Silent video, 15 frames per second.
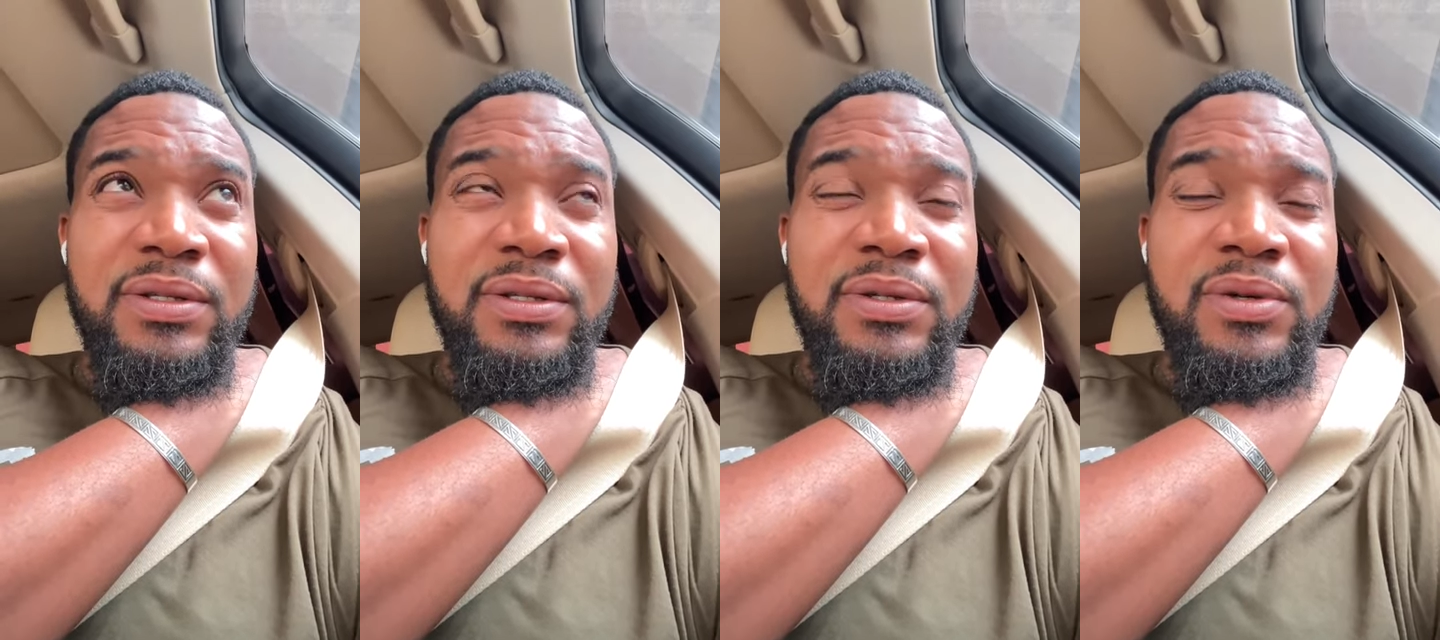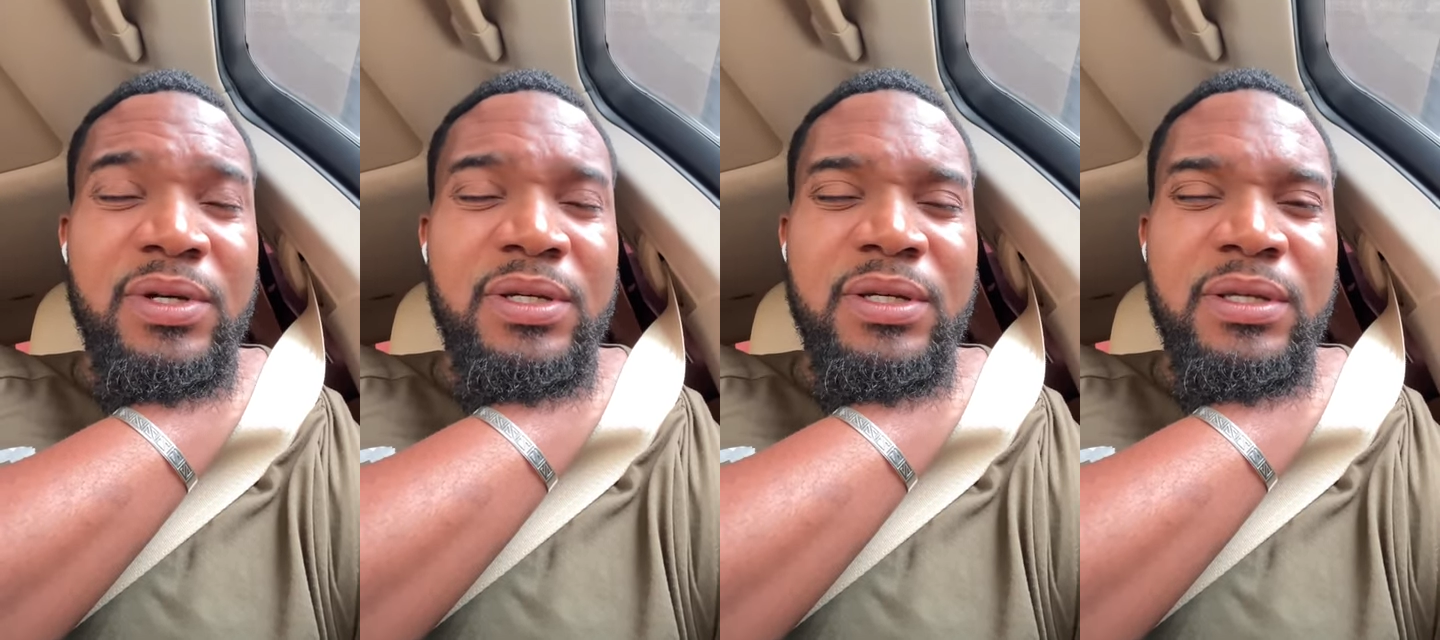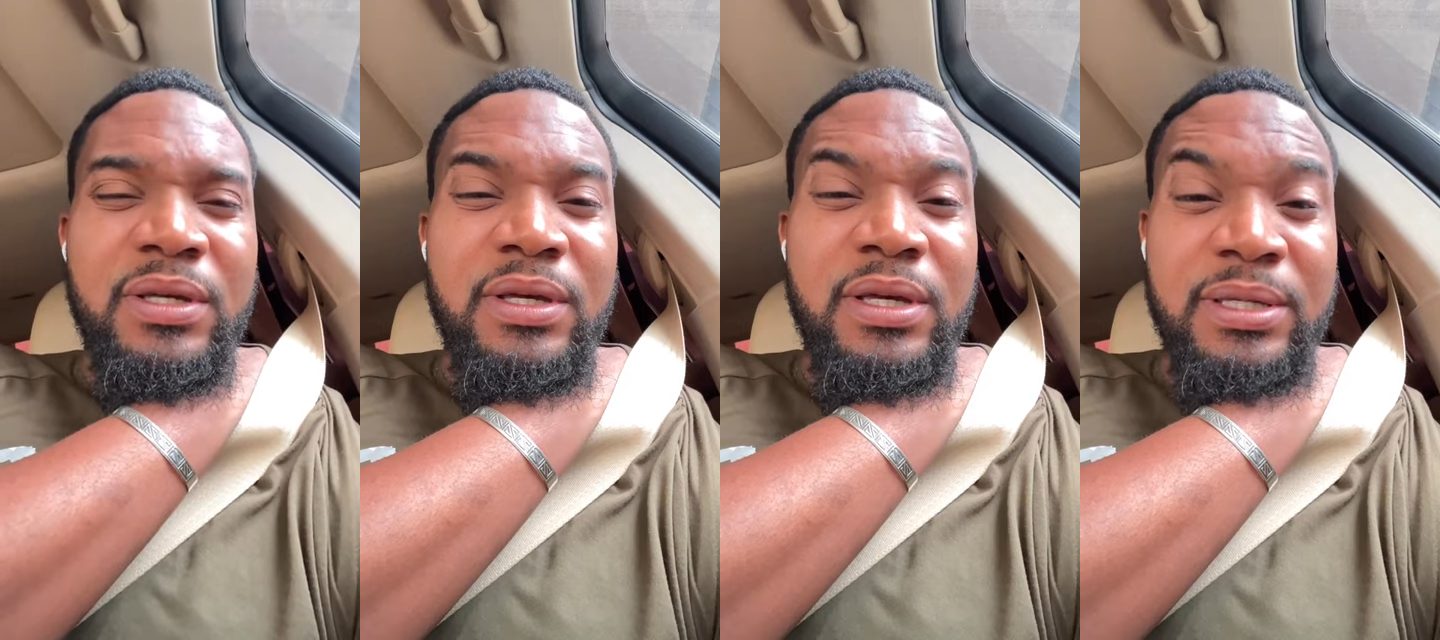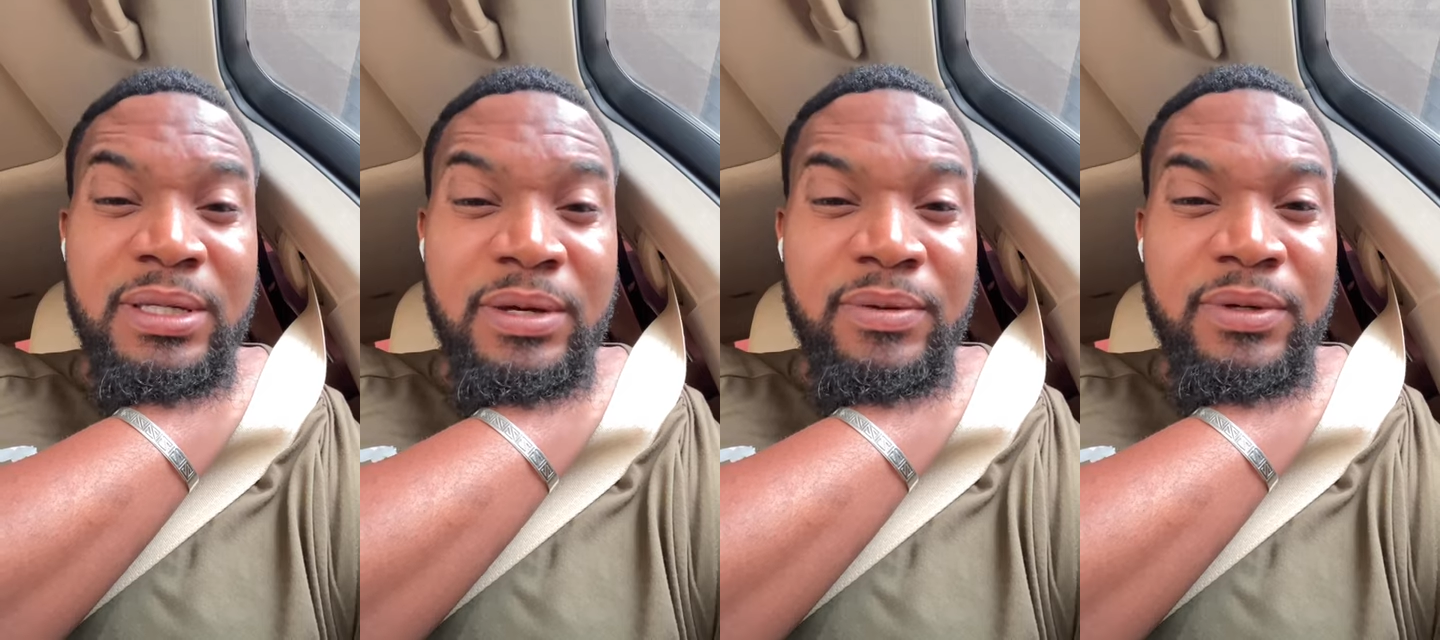Twitch, I think
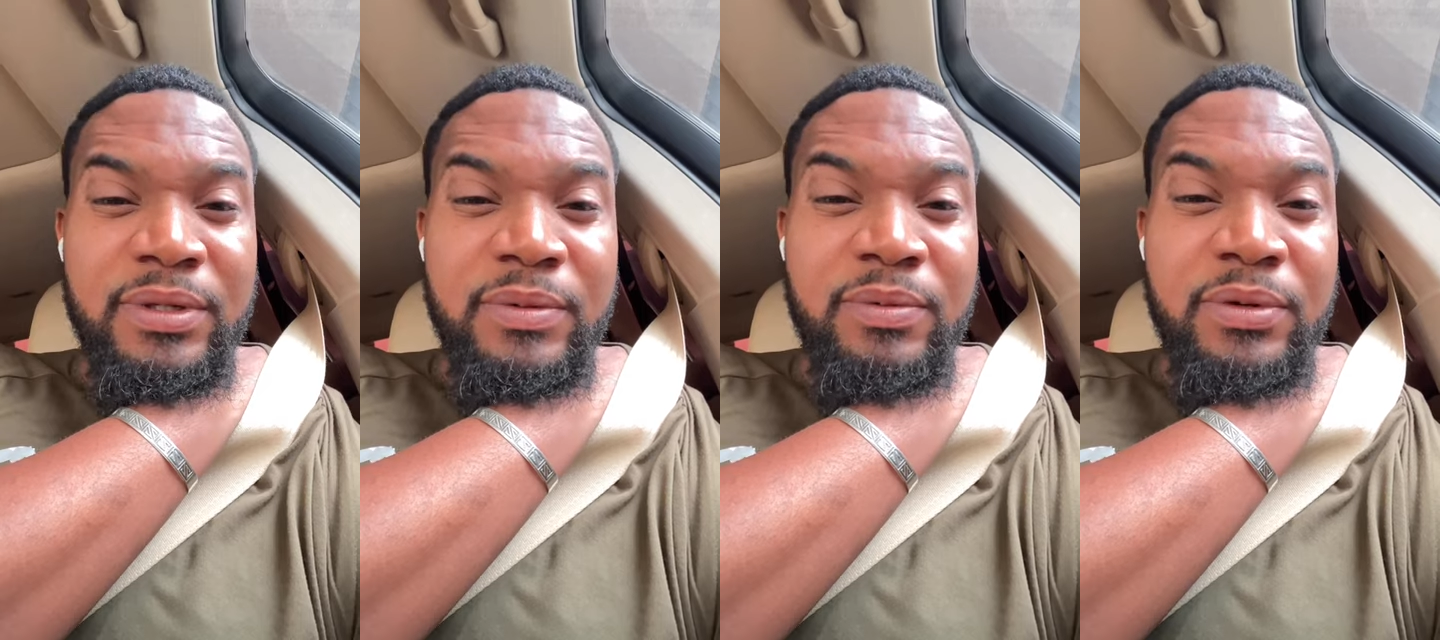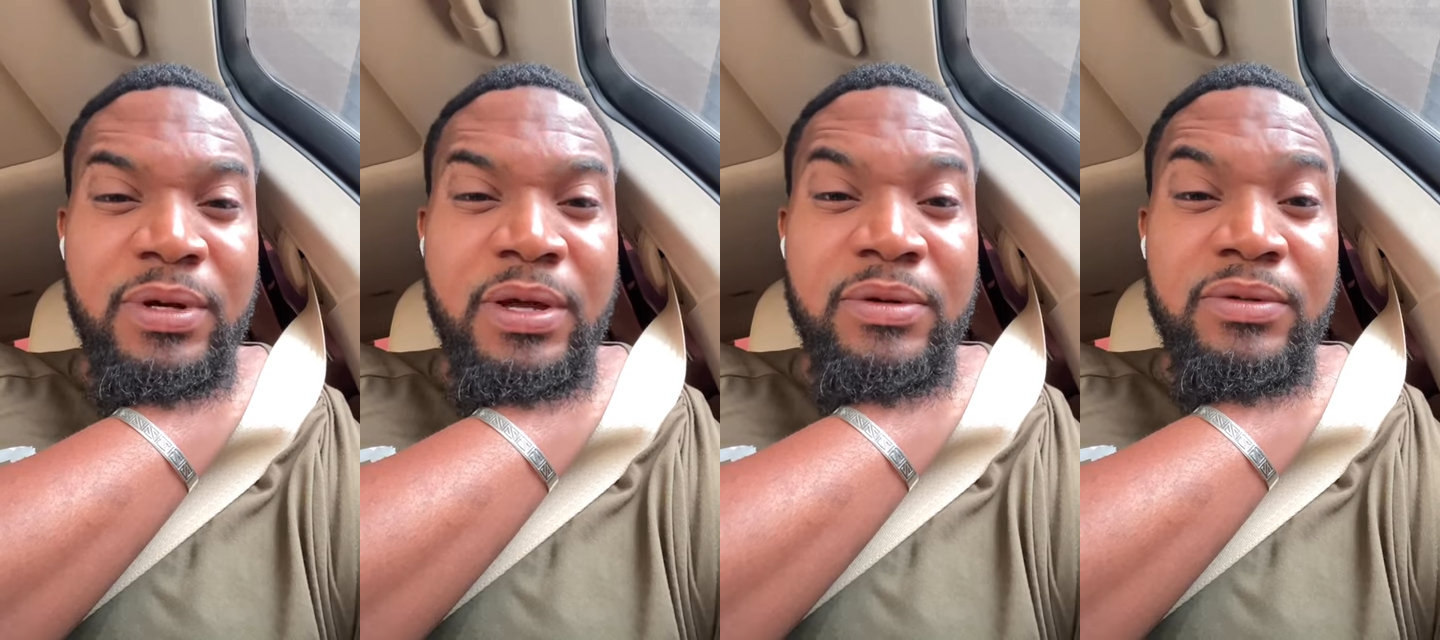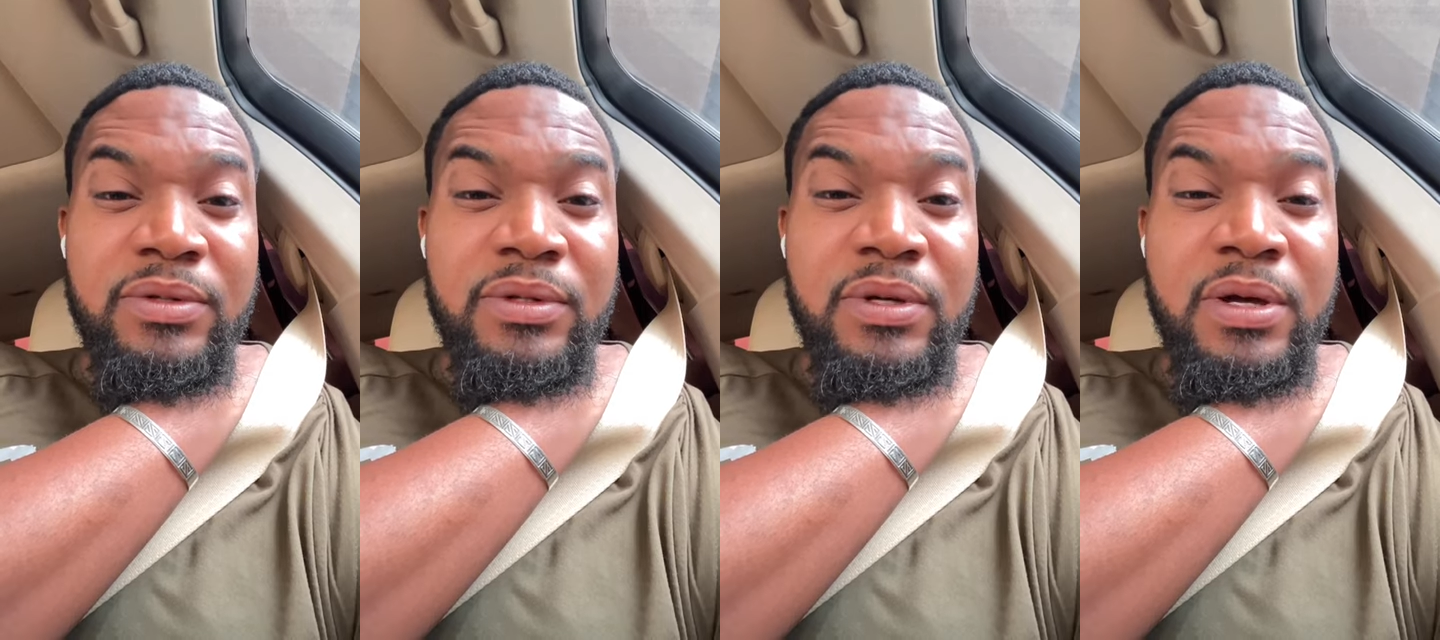that's how it's pronounced.